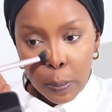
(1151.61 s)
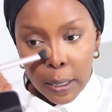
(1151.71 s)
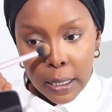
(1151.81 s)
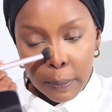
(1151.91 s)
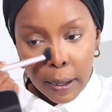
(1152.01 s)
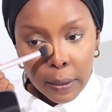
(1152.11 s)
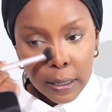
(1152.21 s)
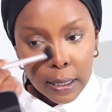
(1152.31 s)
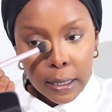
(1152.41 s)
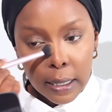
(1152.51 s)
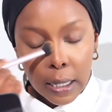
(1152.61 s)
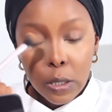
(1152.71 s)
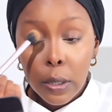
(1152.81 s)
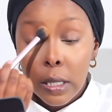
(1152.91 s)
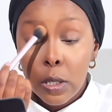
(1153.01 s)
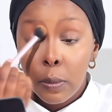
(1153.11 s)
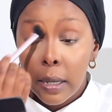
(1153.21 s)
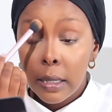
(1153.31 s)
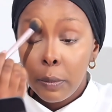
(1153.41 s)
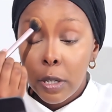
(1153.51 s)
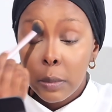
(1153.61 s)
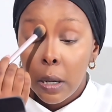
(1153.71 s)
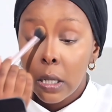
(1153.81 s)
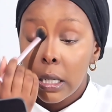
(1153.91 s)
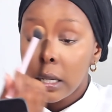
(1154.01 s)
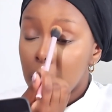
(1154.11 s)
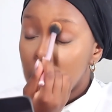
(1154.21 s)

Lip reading: blend a powder, like so easy to blend a pressed powder.